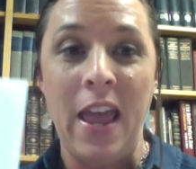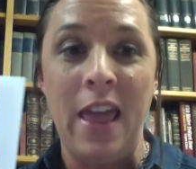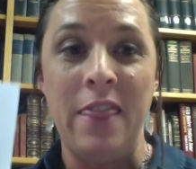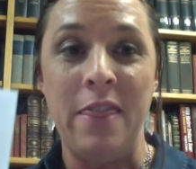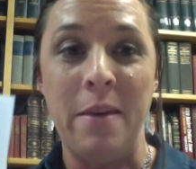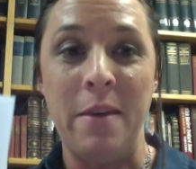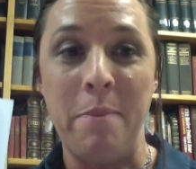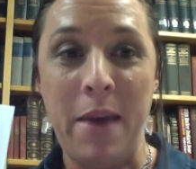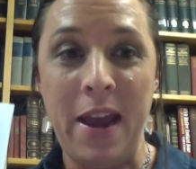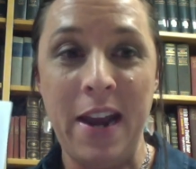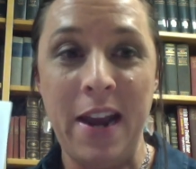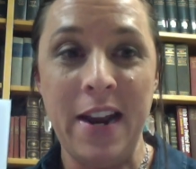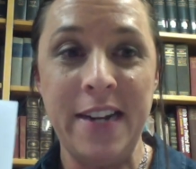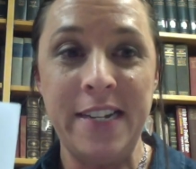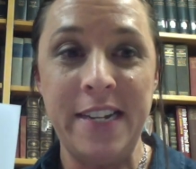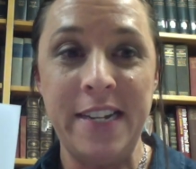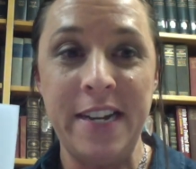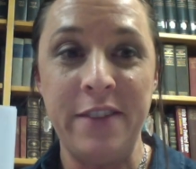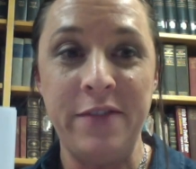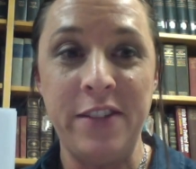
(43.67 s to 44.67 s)
The main
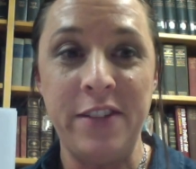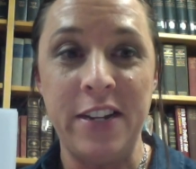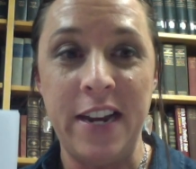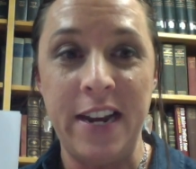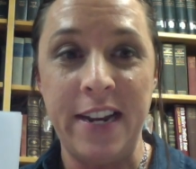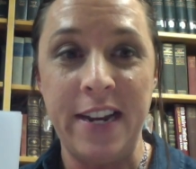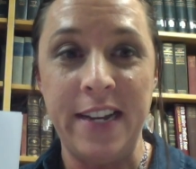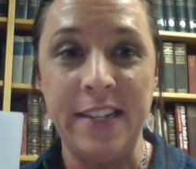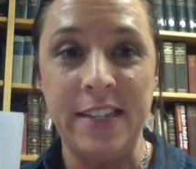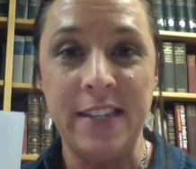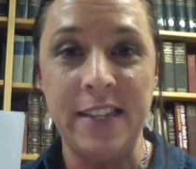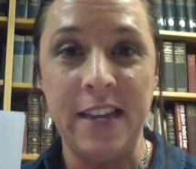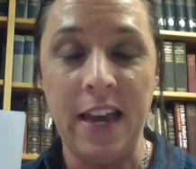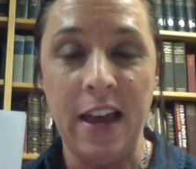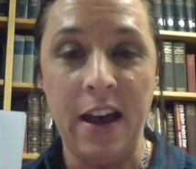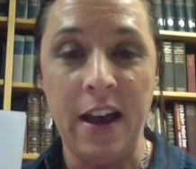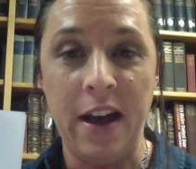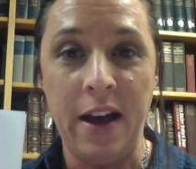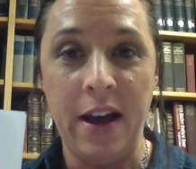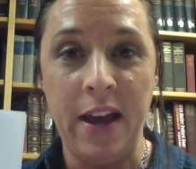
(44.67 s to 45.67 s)
idea of today's
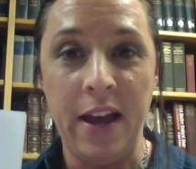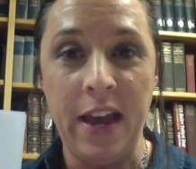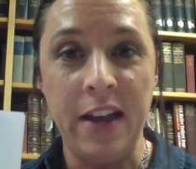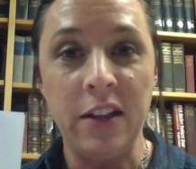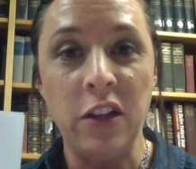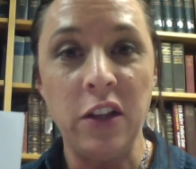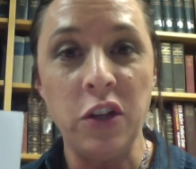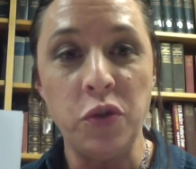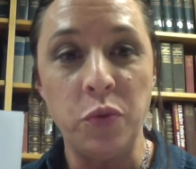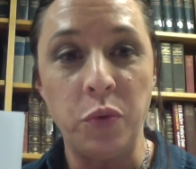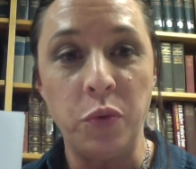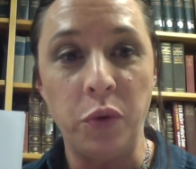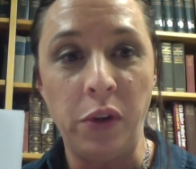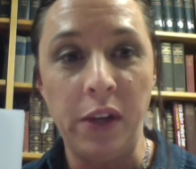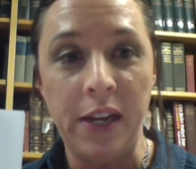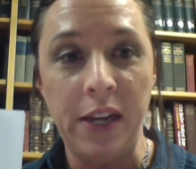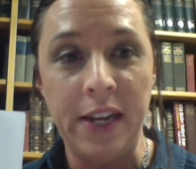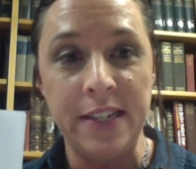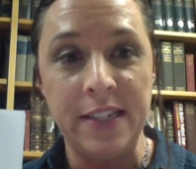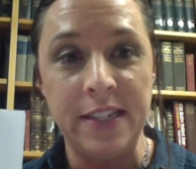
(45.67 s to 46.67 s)
English
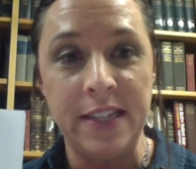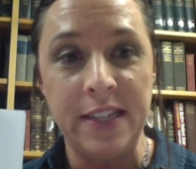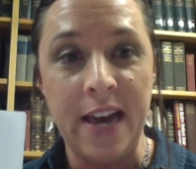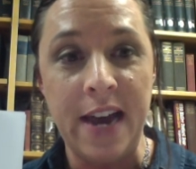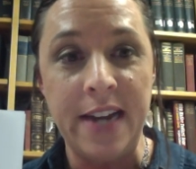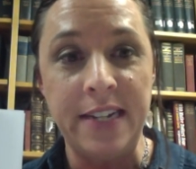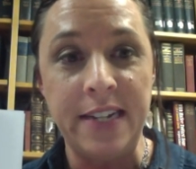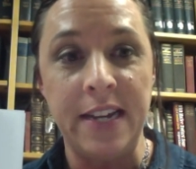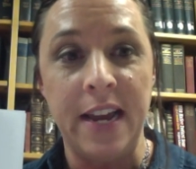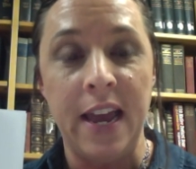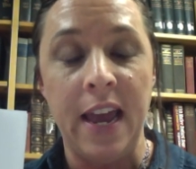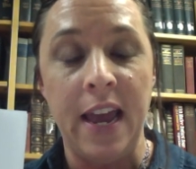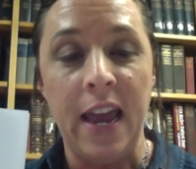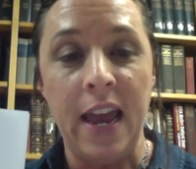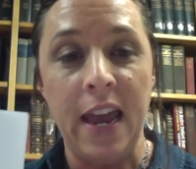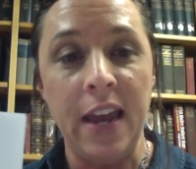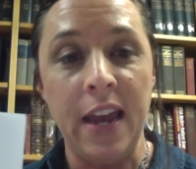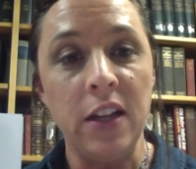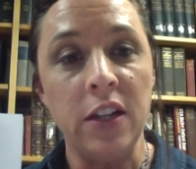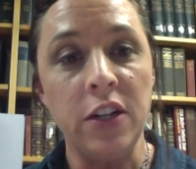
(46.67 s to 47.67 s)
rule is that
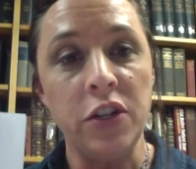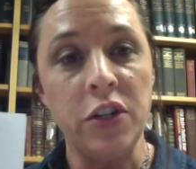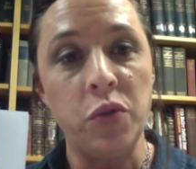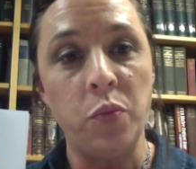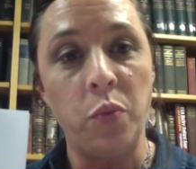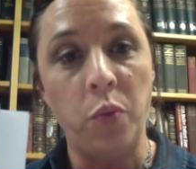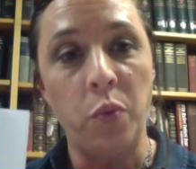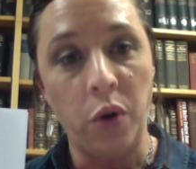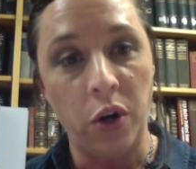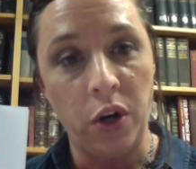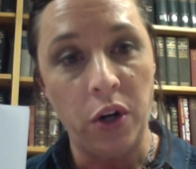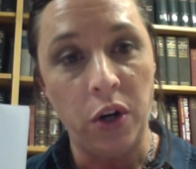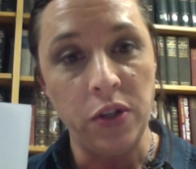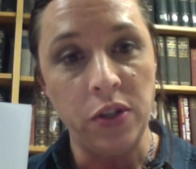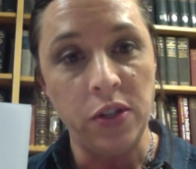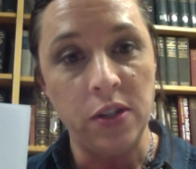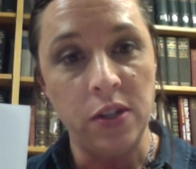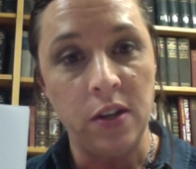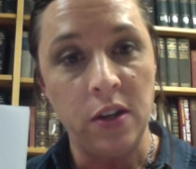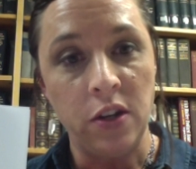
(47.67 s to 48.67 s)
English
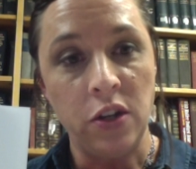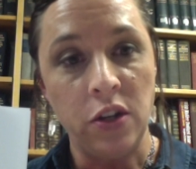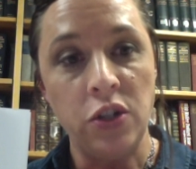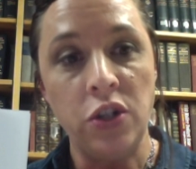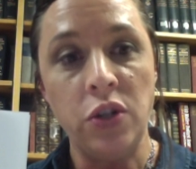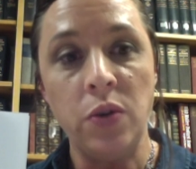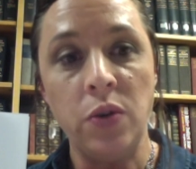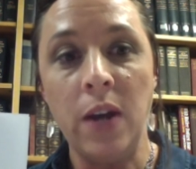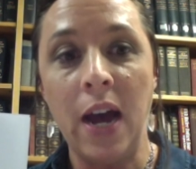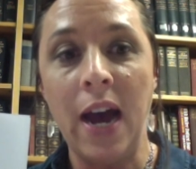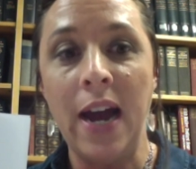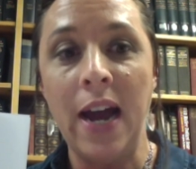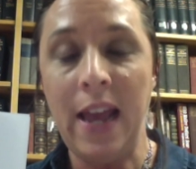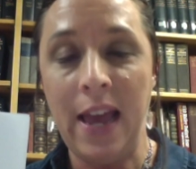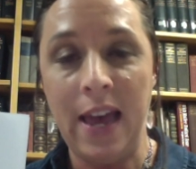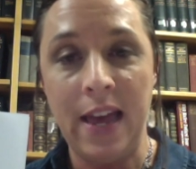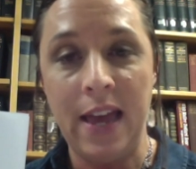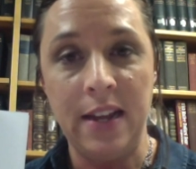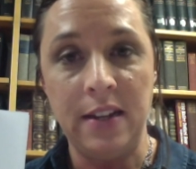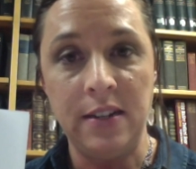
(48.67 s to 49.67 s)
words do not
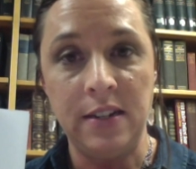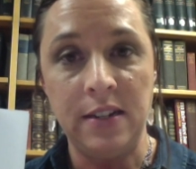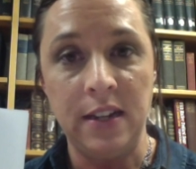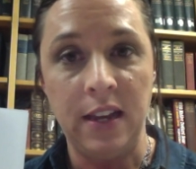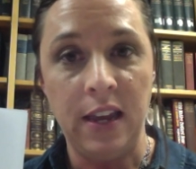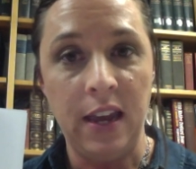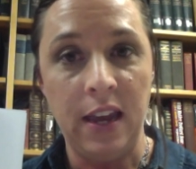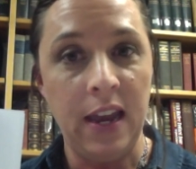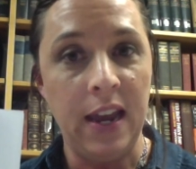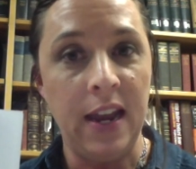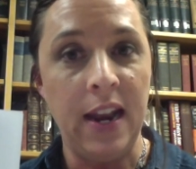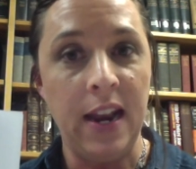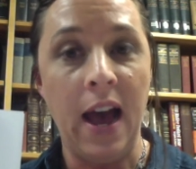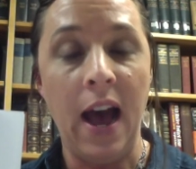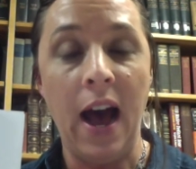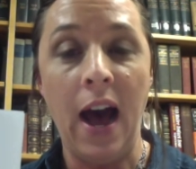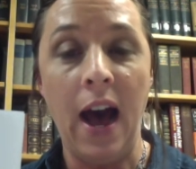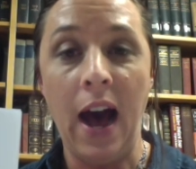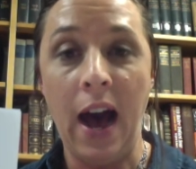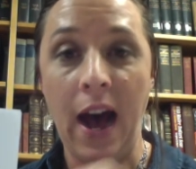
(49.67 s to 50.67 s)
end in
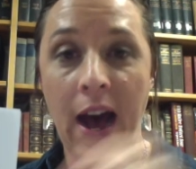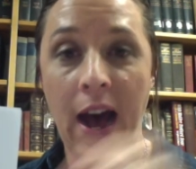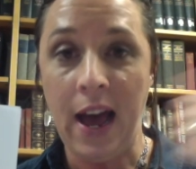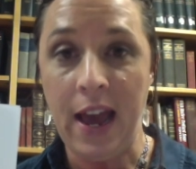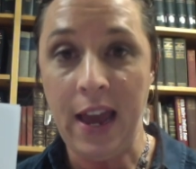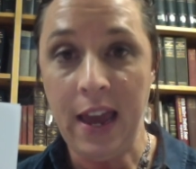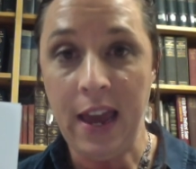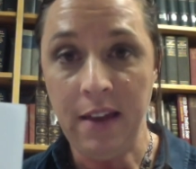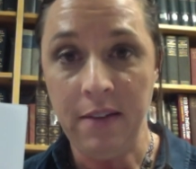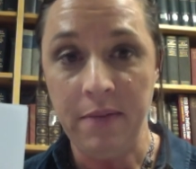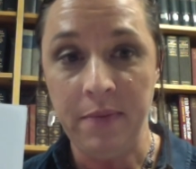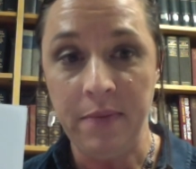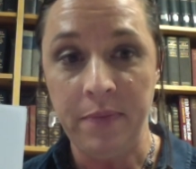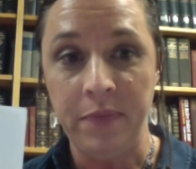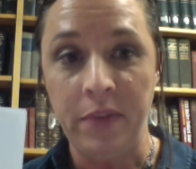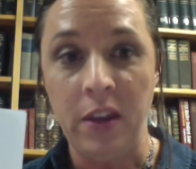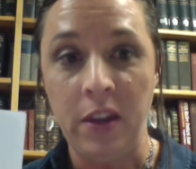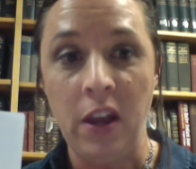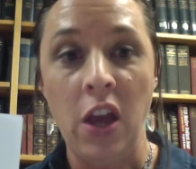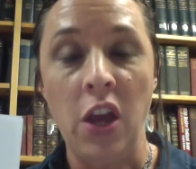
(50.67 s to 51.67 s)
I,
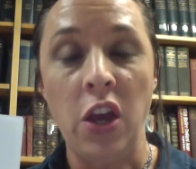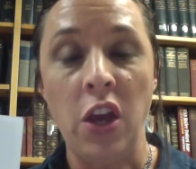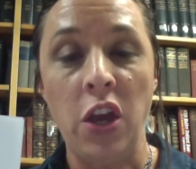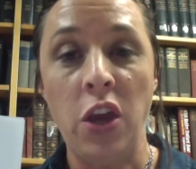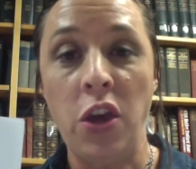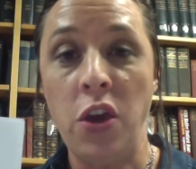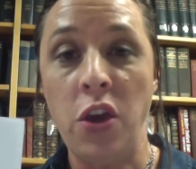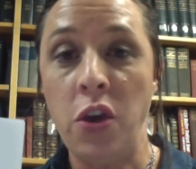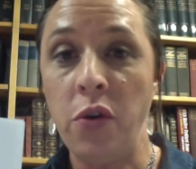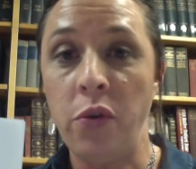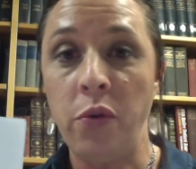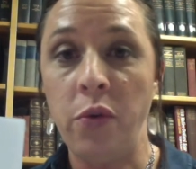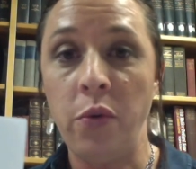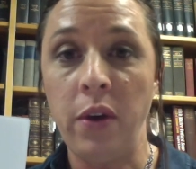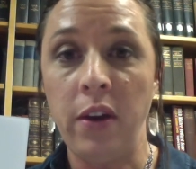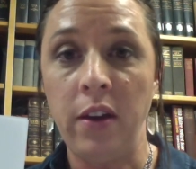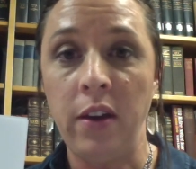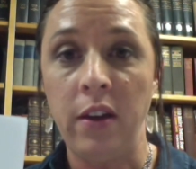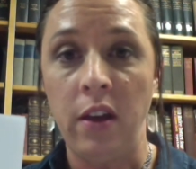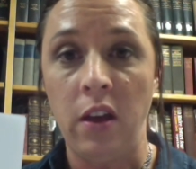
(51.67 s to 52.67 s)

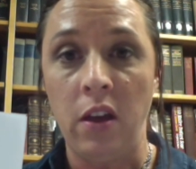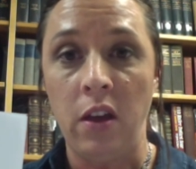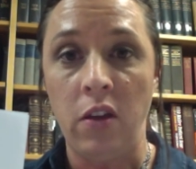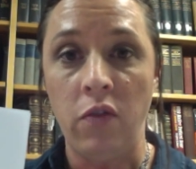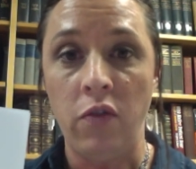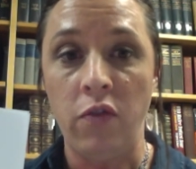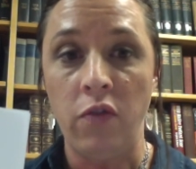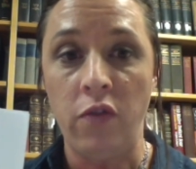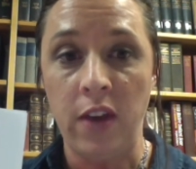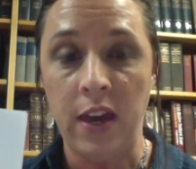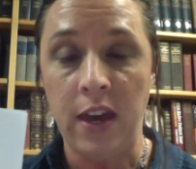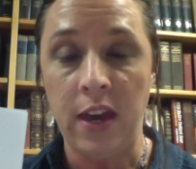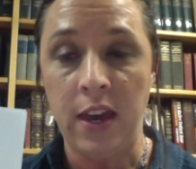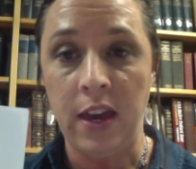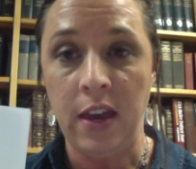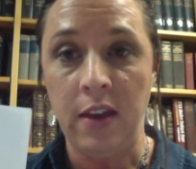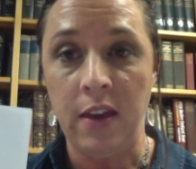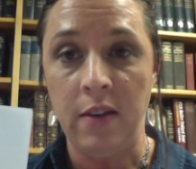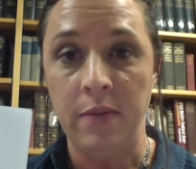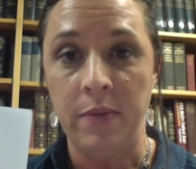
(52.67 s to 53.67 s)
U,
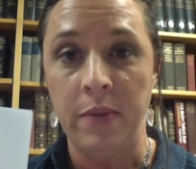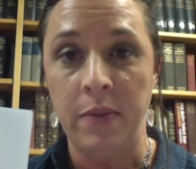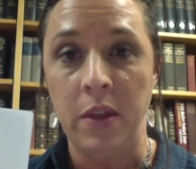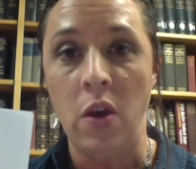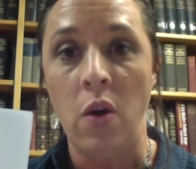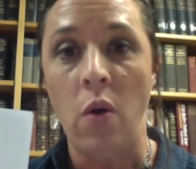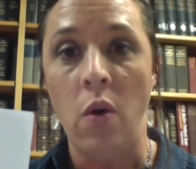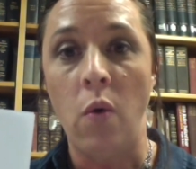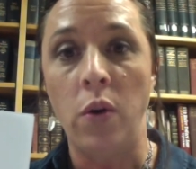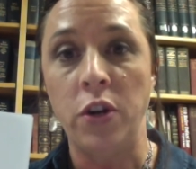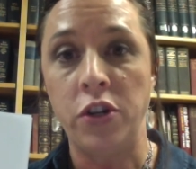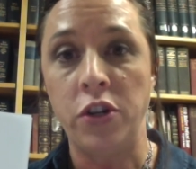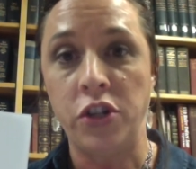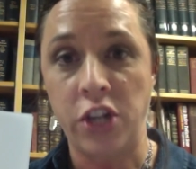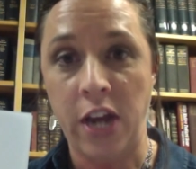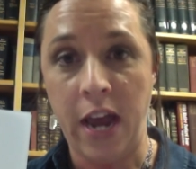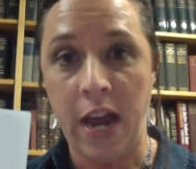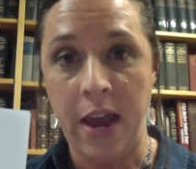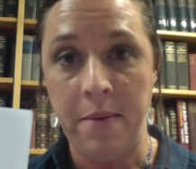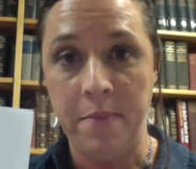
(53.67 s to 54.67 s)
V, or
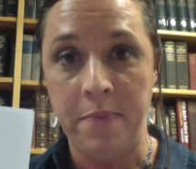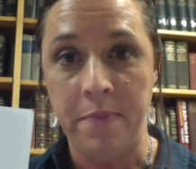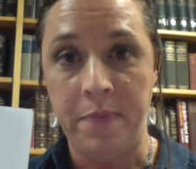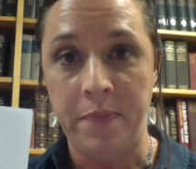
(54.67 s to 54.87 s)
J.